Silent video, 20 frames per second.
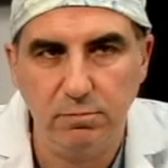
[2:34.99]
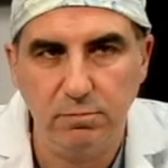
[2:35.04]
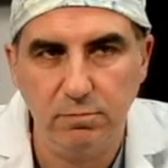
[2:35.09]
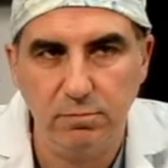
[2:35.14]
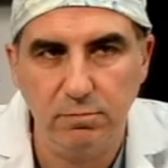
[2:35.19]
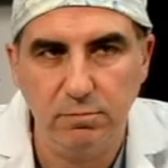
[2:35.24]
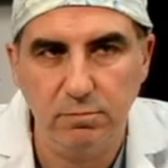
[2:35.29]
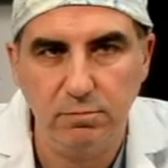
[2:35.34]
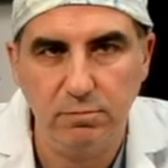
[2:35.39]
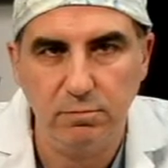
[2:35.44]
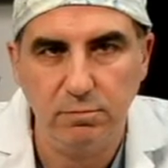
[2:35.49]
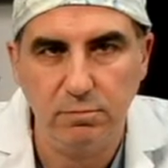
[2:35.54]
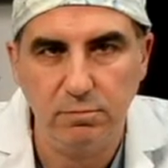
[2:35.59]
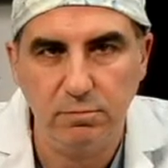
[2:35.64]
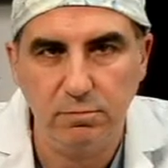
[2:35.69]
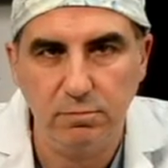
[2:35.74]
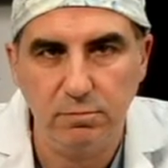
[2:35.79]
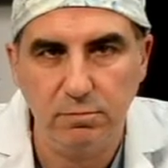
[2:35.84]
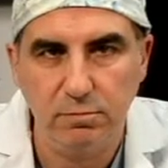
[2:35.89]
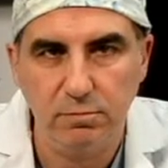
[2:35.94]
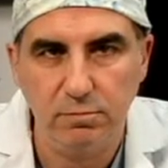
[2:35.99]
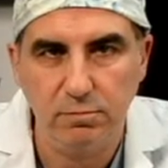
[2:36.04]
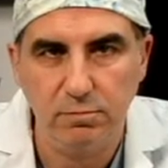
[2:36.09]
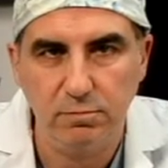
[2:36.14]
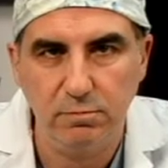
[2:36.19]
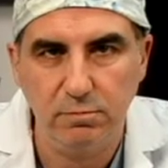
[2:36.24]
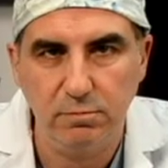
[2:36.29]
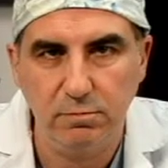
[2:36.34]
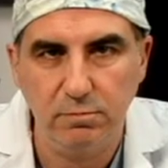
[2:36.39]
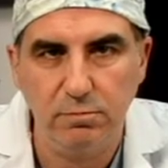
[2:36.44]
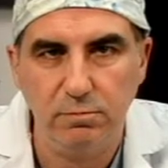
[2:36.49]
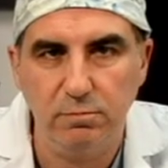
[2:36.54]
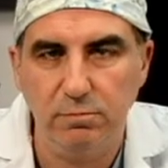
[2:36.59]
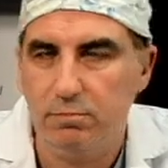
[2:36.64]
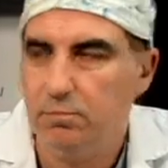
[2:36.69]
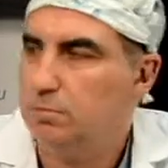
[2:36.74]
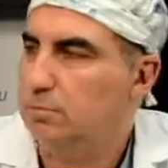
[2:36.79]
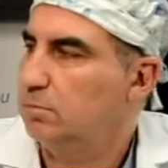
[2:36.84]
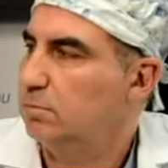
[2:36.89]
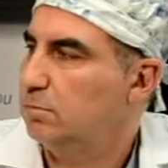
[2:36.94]

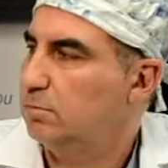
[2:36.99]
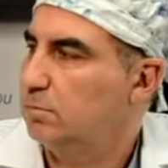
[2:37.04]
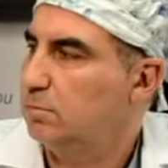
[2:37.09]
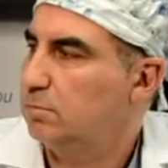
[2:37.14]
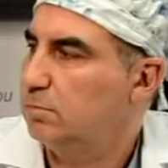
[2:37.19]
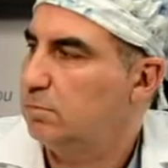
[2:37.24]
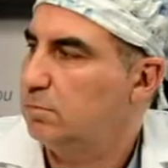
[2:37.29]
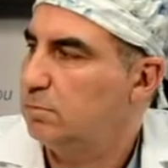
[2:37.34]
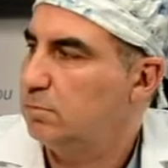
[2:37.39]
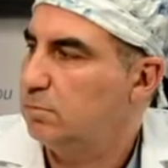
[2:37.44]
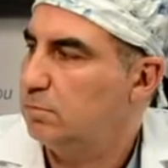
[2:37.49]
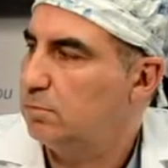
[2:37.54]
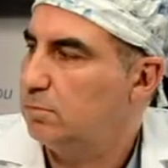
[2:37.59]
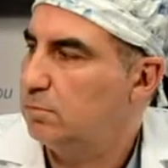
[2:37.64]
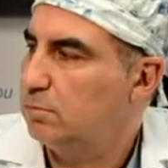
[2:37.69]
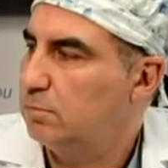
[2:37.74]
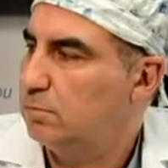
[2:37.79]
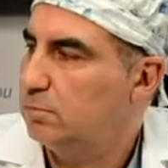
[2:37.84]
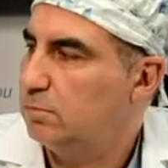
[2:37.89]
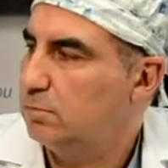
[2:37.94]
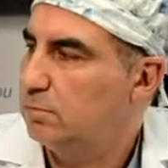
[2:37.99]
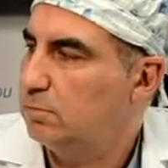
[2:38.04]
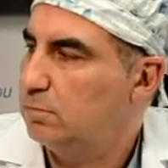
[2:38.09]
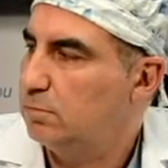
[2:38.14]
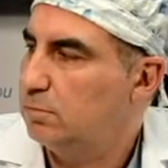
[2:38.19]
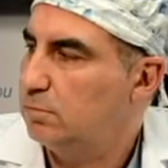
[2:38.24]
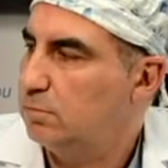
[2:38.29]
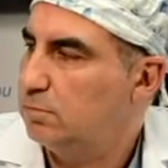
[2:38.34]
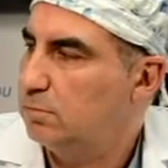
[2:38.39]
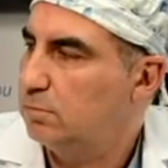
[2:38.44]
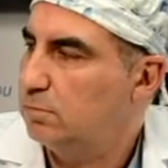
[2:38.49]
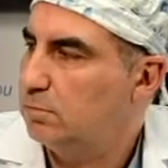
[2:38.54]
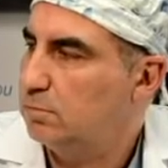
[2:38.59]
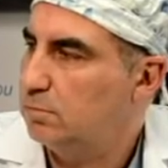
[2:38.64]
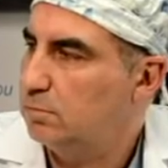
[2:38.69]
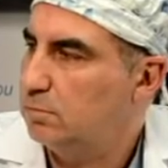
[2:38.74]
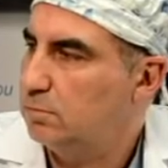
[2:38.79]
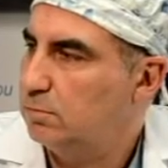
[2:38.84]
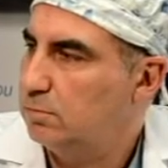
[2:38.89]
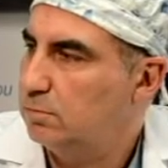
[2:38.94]

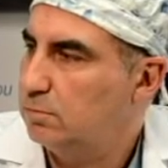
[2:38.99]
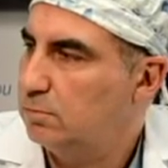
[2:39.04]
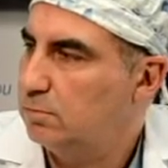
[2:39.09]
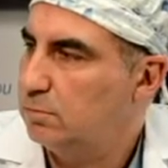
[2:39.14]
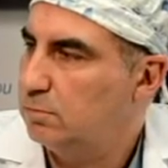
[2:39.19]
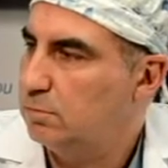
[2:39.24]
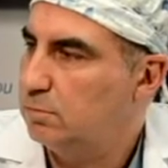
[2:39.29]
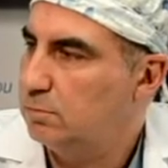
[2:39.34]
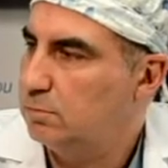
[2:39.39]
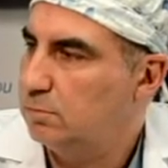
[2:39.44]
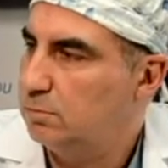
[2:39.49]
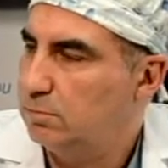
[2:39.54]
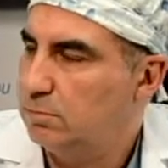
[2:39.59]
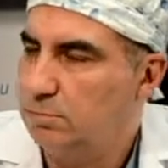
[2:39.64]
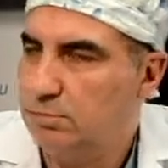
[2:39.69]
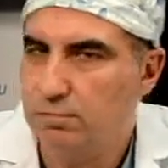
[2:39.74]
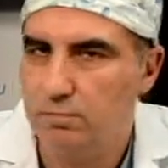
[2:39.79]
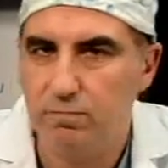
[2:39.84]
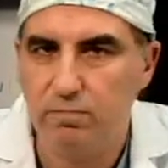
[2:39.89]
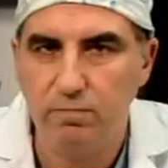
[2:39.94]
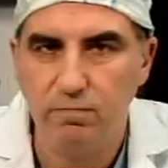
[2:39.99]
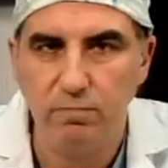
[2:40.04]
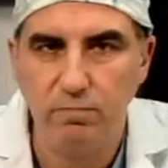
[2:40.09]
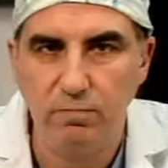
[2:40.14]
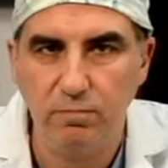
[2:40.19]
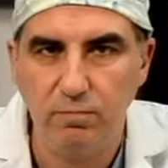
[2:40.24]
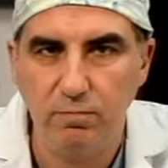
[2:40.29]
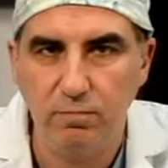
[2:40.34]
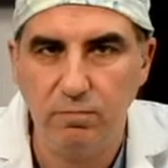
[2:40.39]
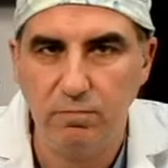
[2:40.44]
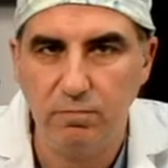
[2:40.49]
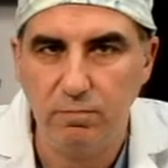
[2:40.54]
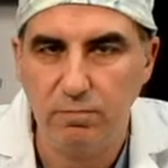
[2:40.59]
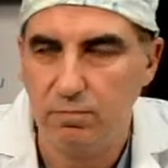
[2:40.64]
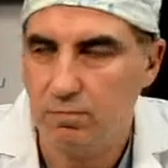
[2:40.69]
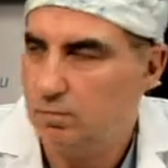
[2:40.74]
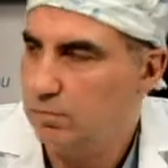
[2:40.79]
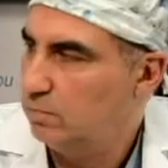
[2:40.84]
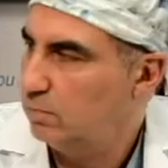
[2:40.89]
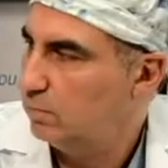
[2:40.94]

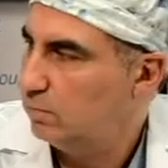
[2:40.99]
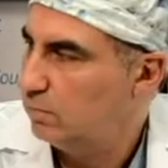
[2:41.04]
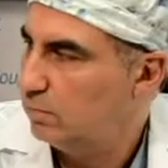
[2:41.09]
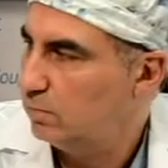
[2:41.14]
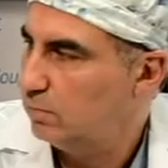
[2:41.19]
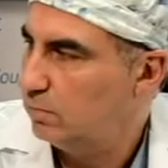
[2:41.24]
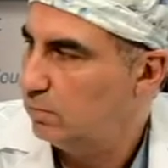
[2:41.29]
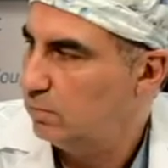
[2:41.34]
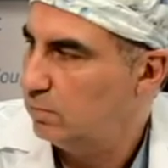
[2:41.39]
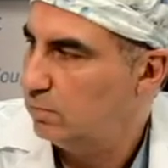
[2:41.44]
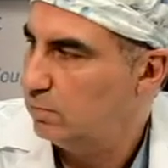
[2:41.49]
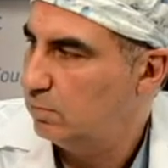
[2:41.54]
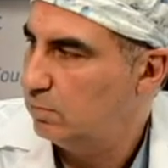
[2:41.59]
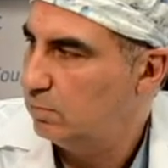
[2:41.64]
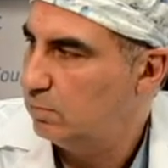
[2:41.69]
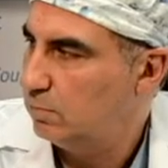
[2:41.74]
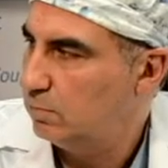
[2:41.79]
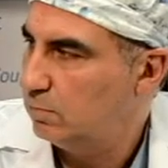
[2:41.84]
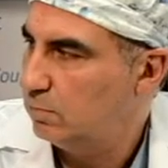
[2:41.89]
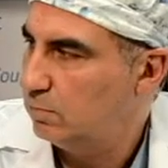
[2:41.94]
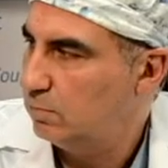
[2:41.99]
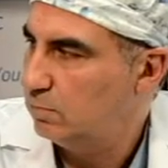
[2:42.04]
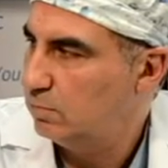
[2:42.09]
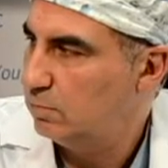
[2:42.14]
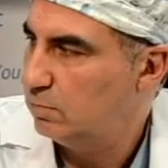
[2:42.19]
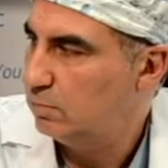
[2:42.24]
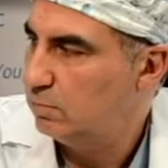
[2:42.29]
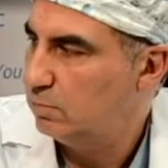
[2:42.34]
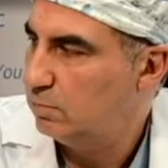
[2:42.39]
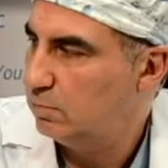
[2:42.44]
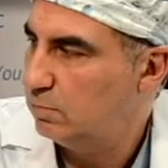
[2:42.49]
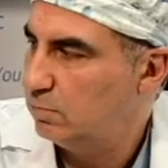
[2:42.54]
No words are spoken by the person on screen.